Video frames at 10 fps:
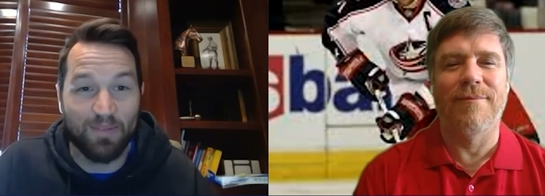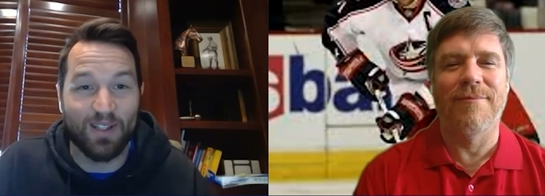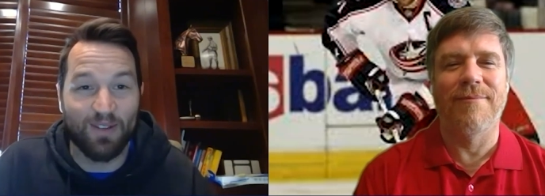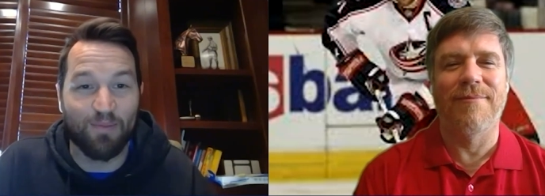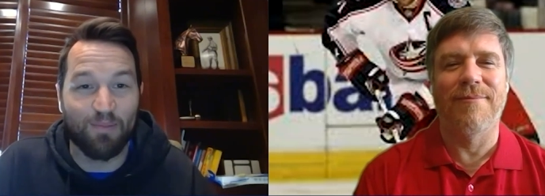Speaker 1: to
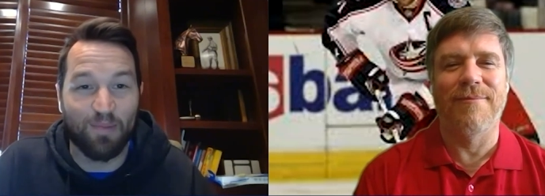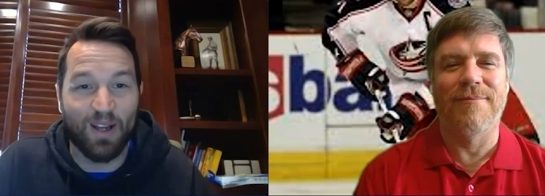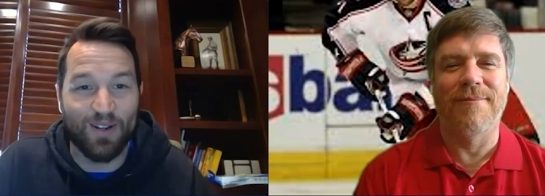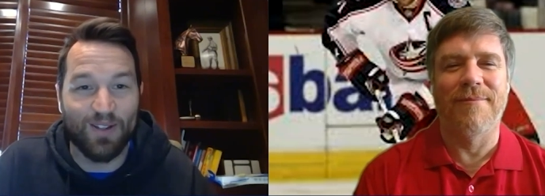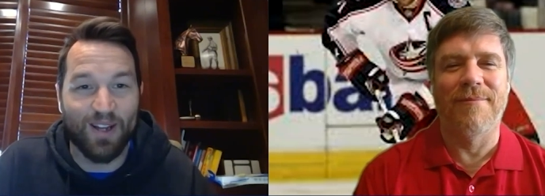different
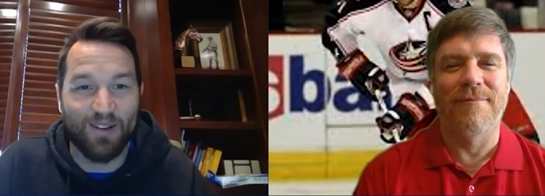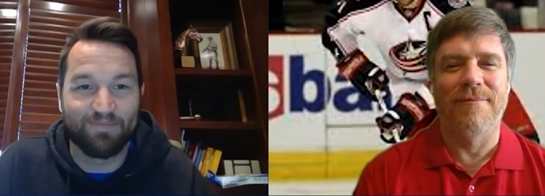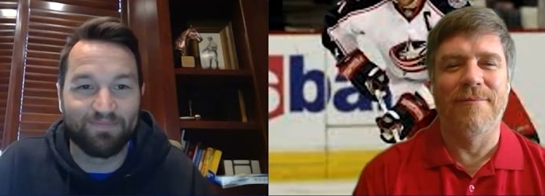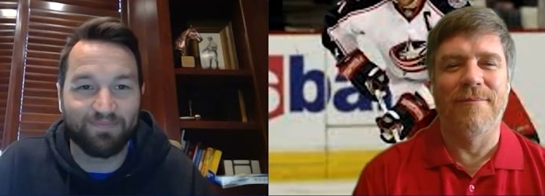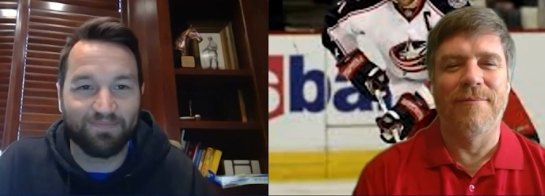players now
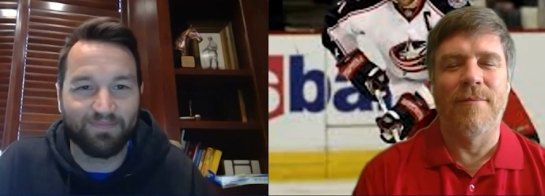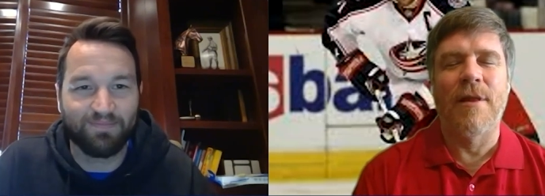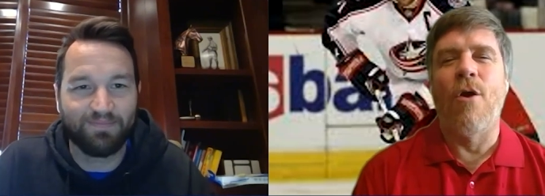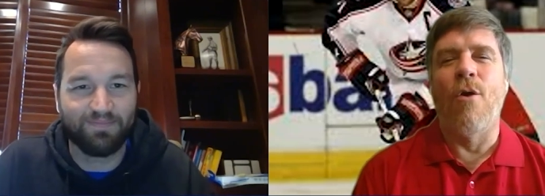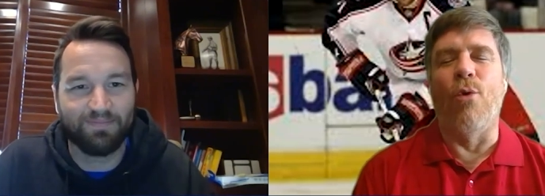
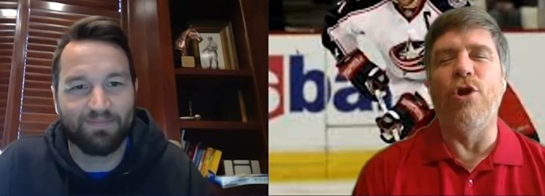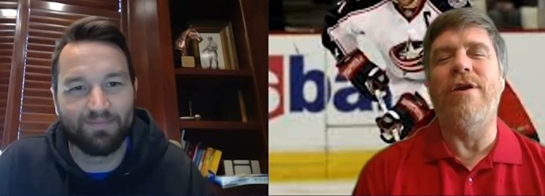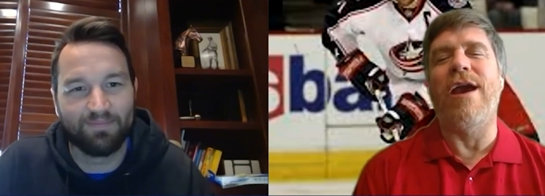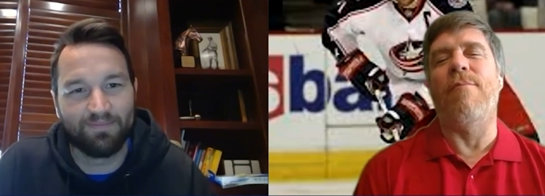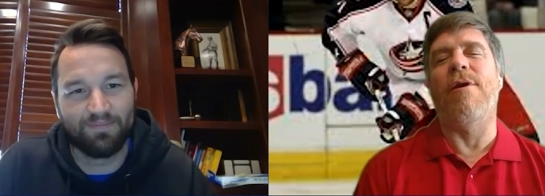
Speaker 2: when you
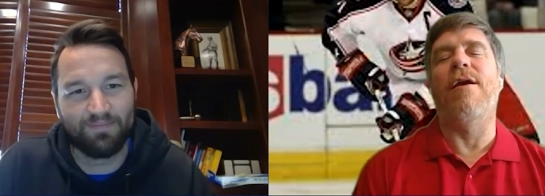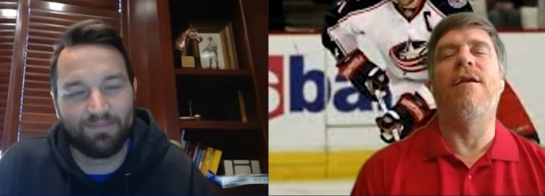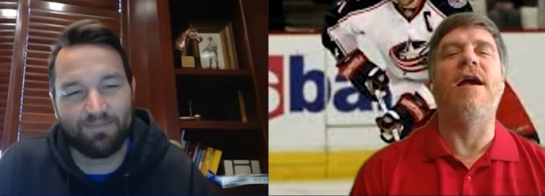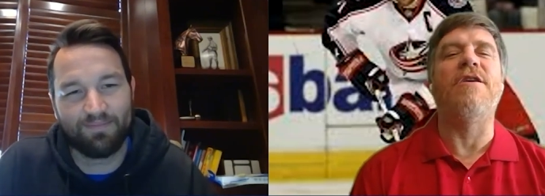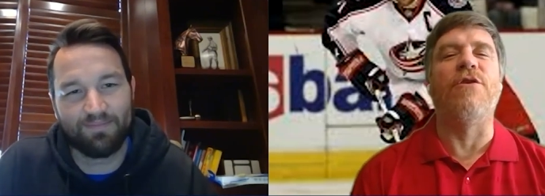came in
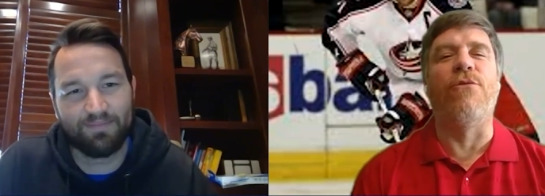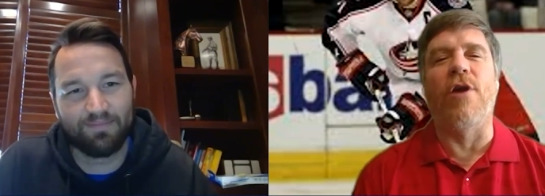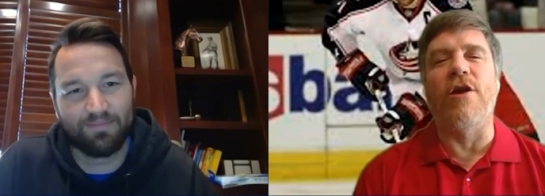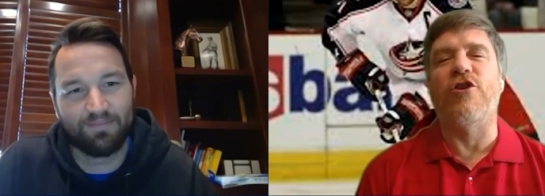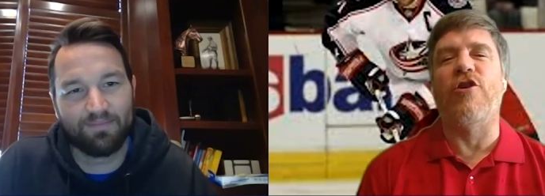as a
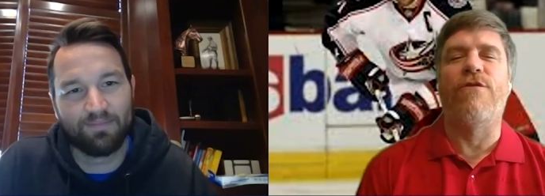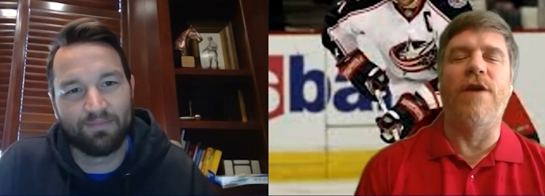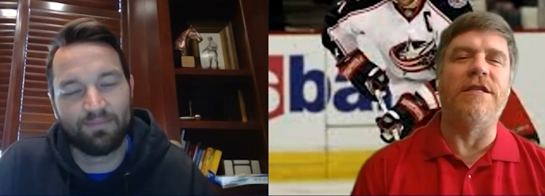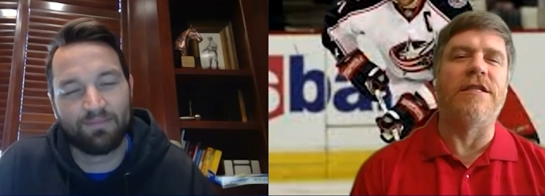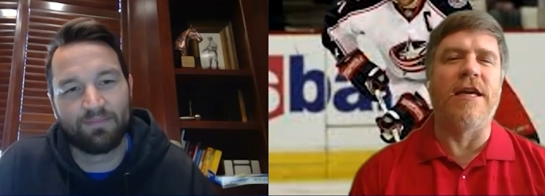fresh
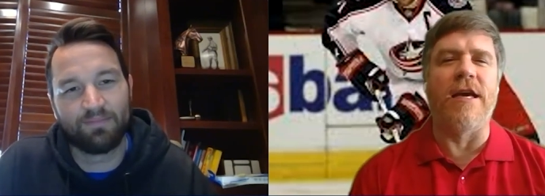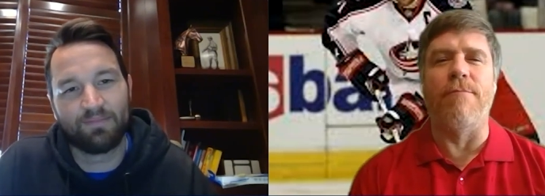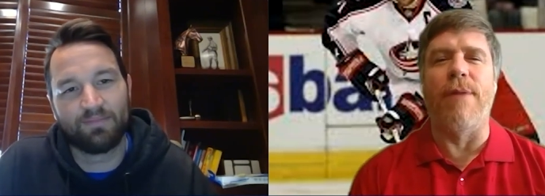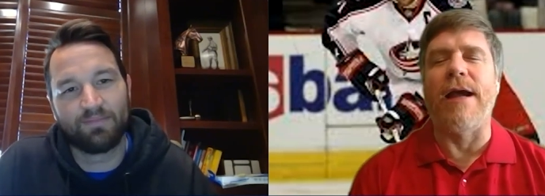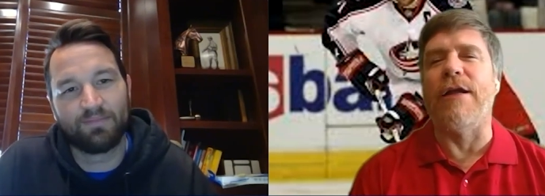faced
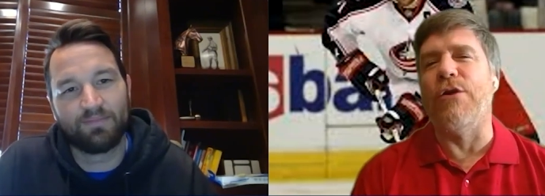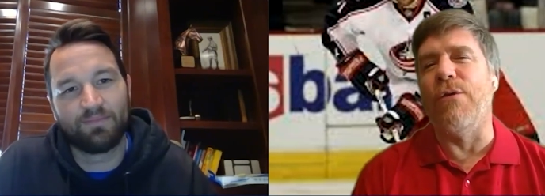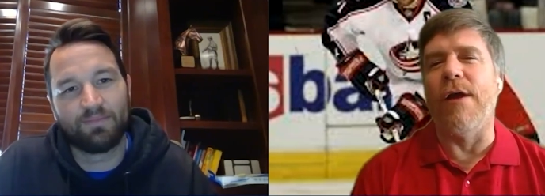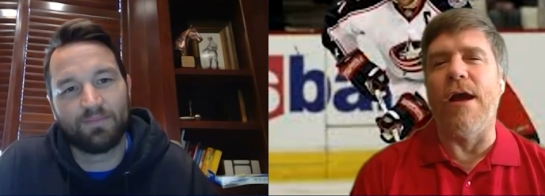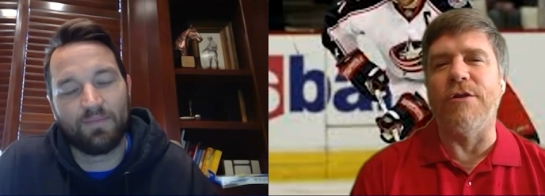kid back in
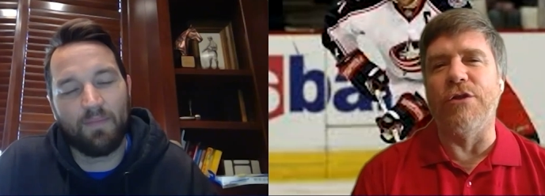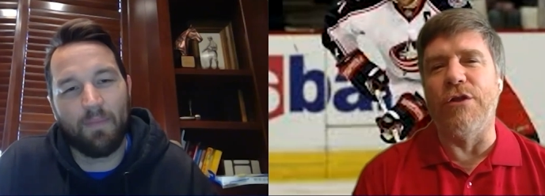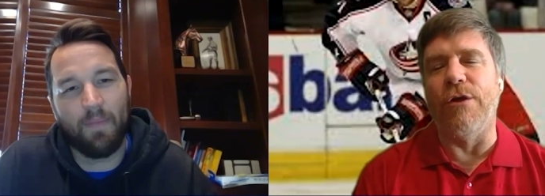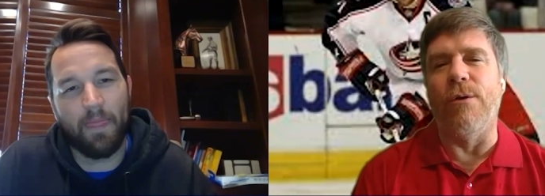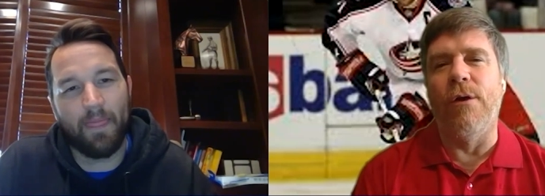
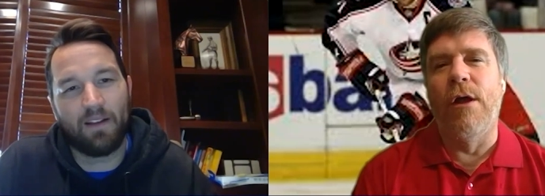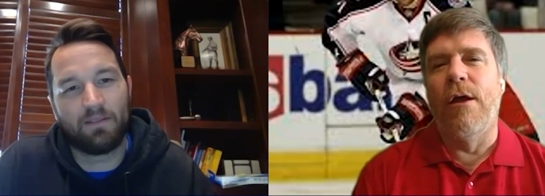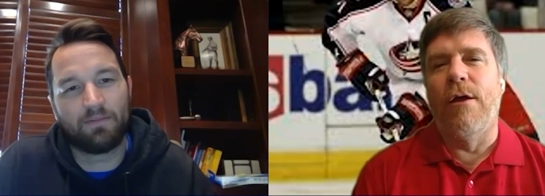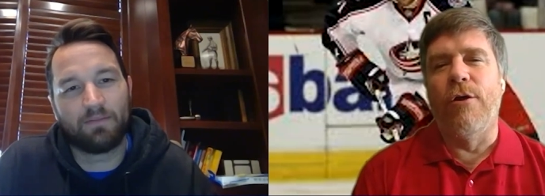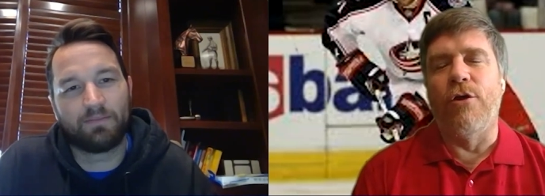2002
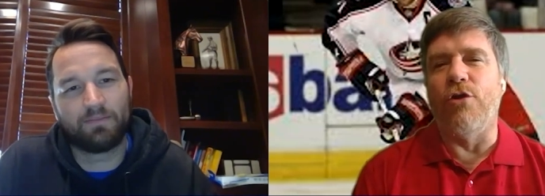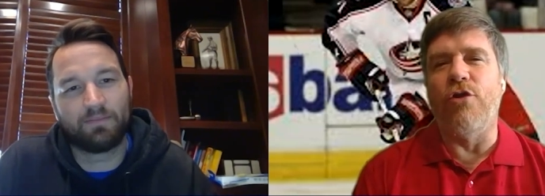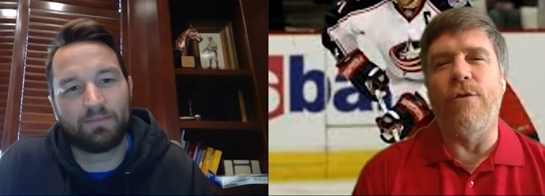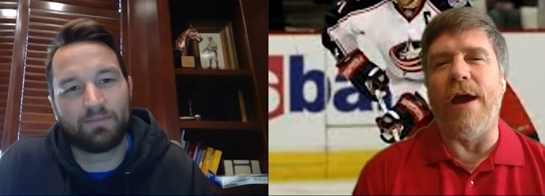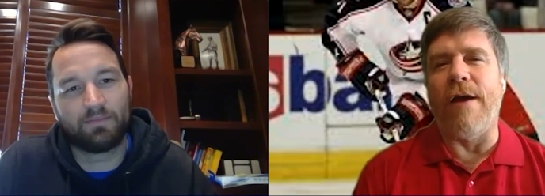could
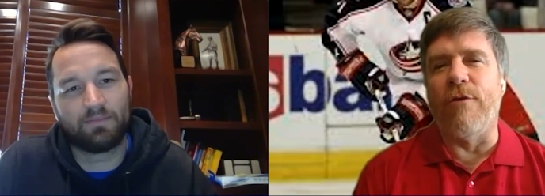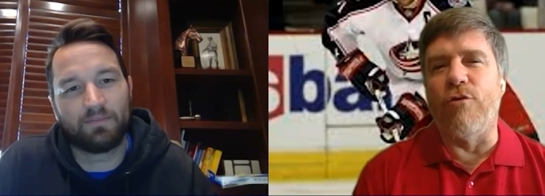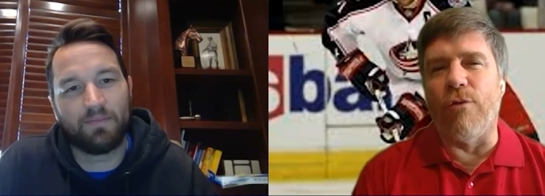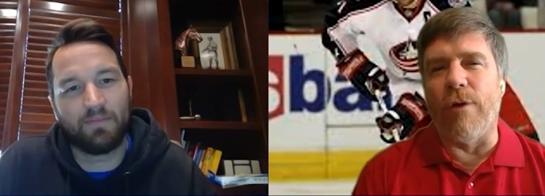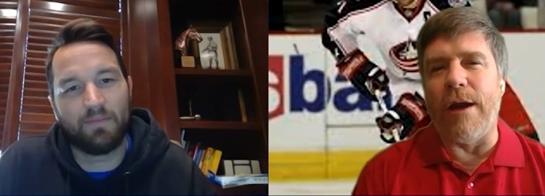you have ever
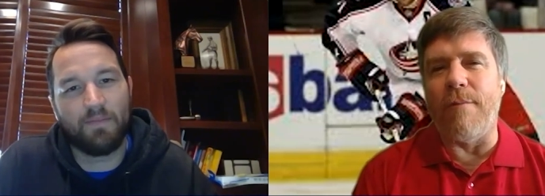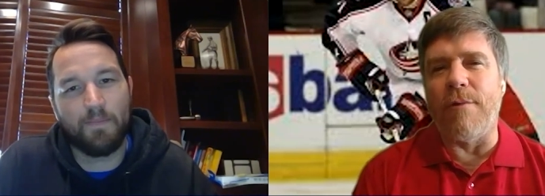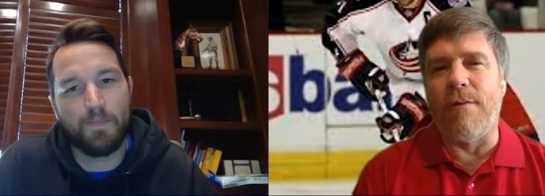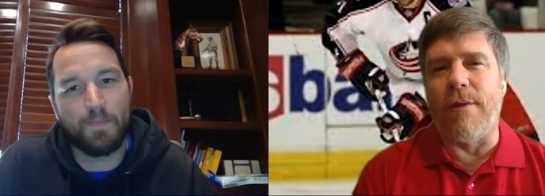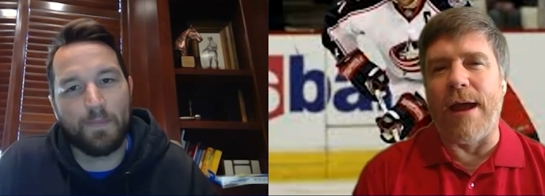
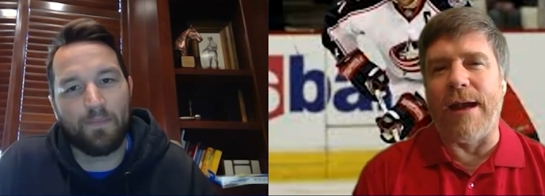dreamed that